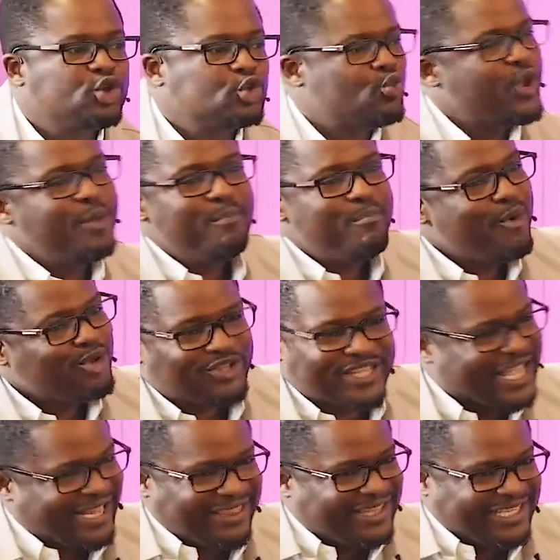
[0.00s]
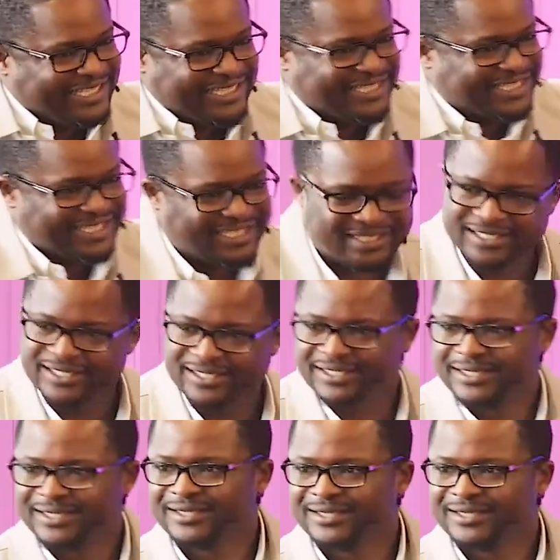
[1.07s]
Because we must get this.